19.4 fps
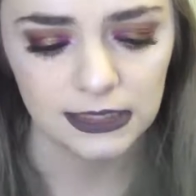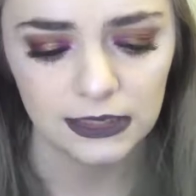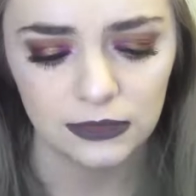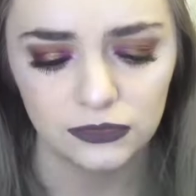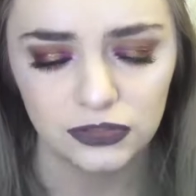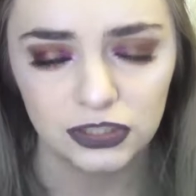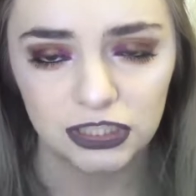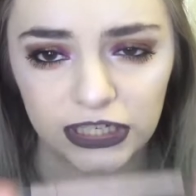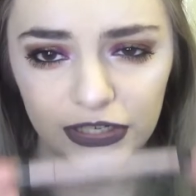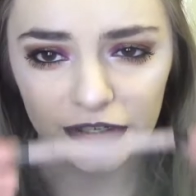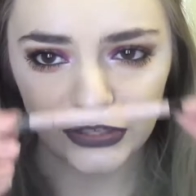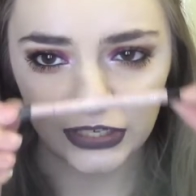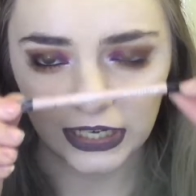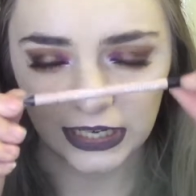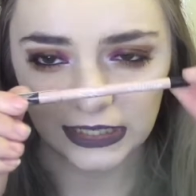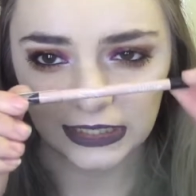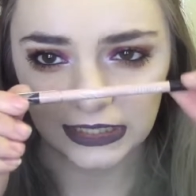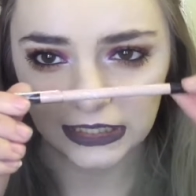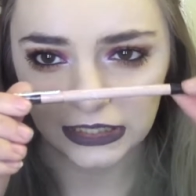Little Gigi
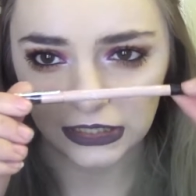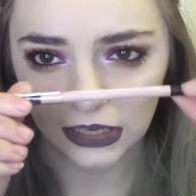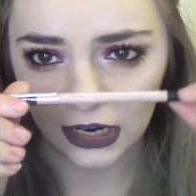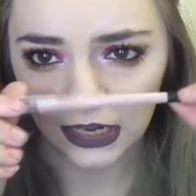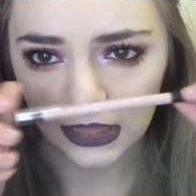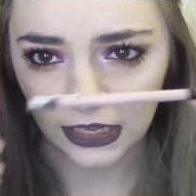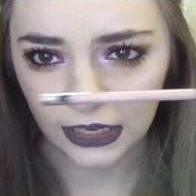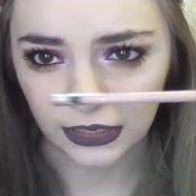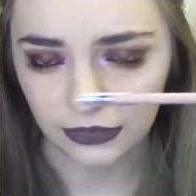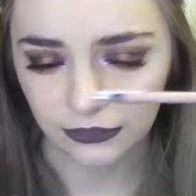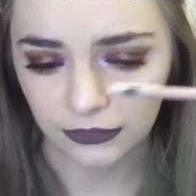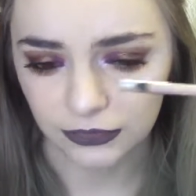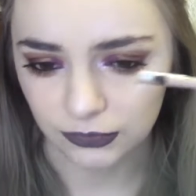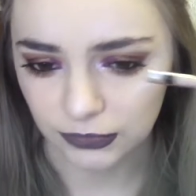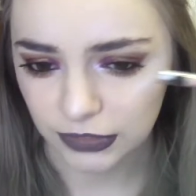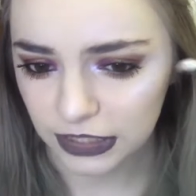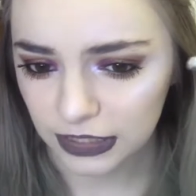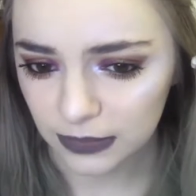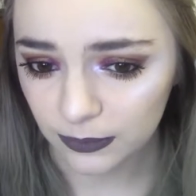Hadid eyeliner I was
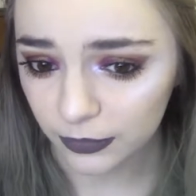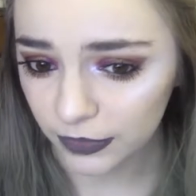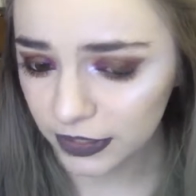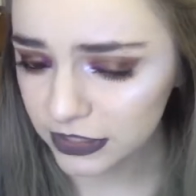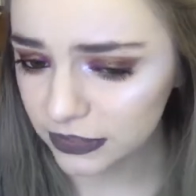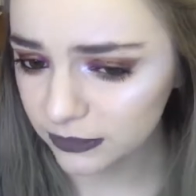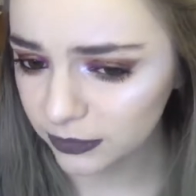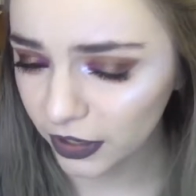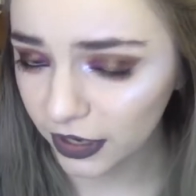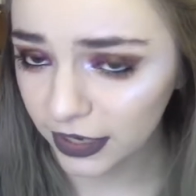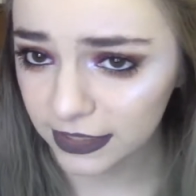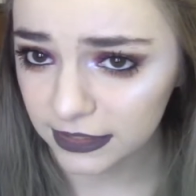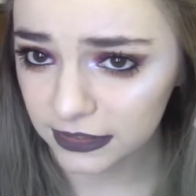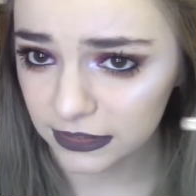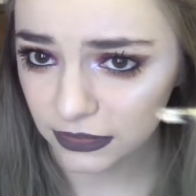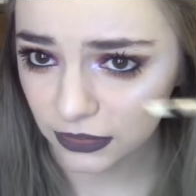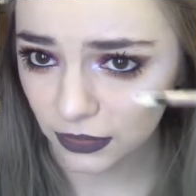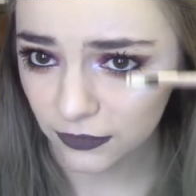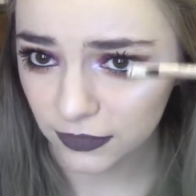really impressed by. It's
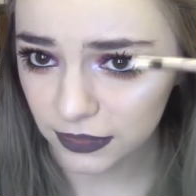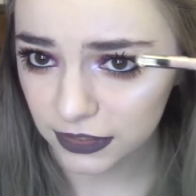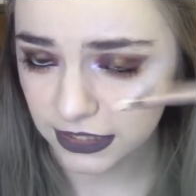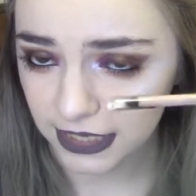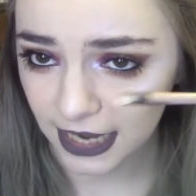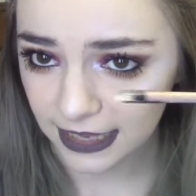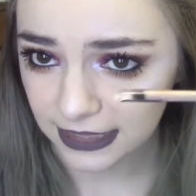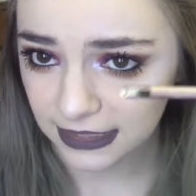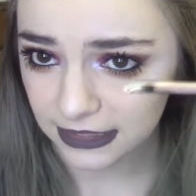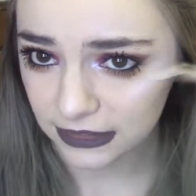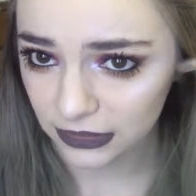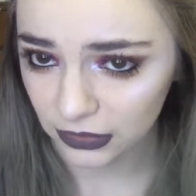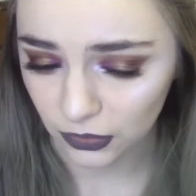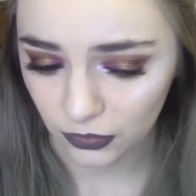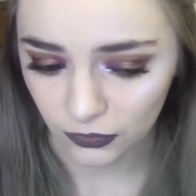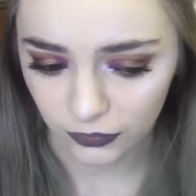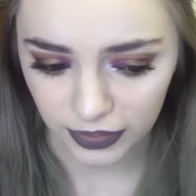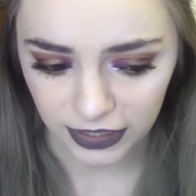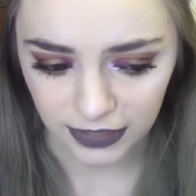so intense and
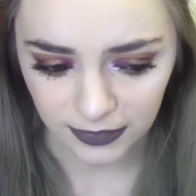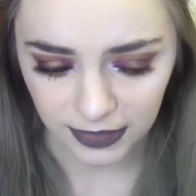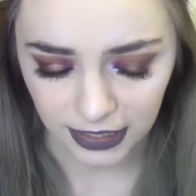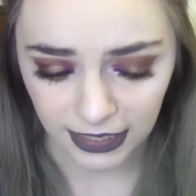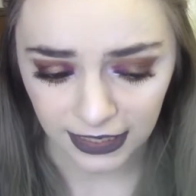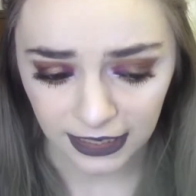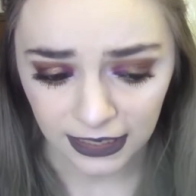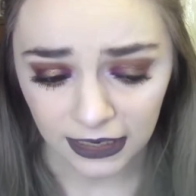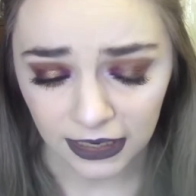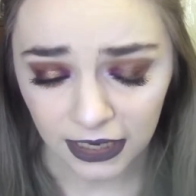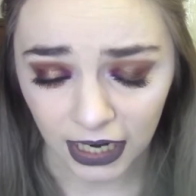creamy.